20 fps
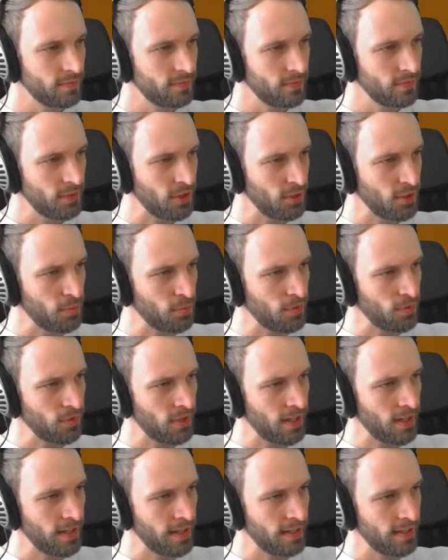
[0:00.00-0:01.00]
Just
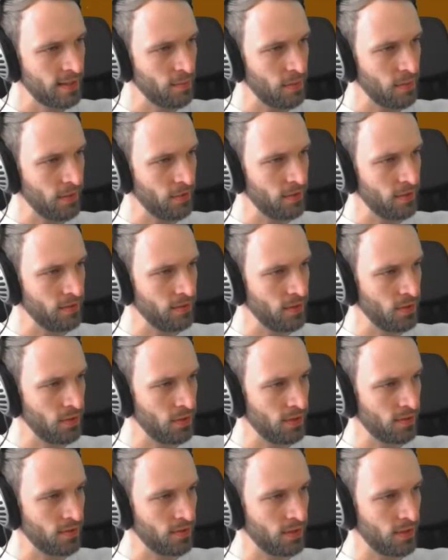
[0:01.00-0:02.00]
price by
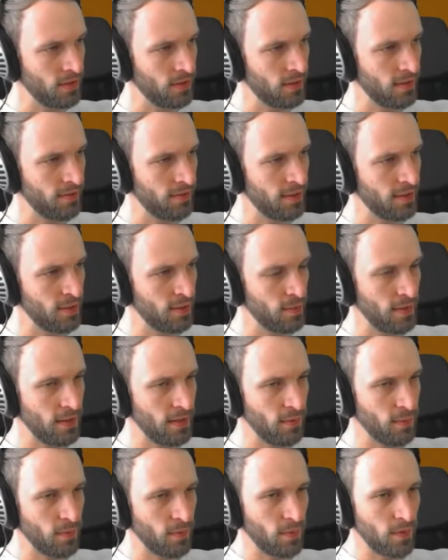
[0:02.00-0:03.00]
reviews for a rough estimate.
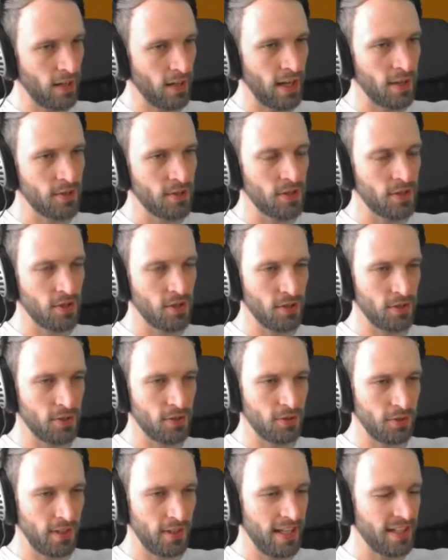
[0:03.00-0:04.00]
How did
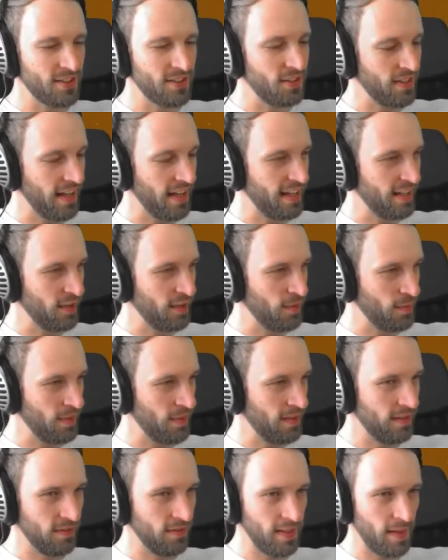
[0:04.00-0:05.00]
you get to that
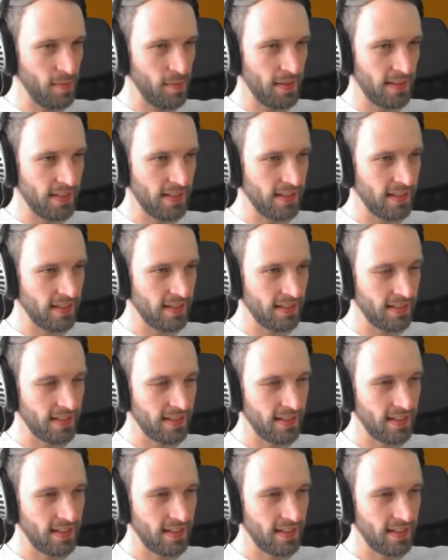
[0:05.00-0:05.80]
estimate, if that makes sense?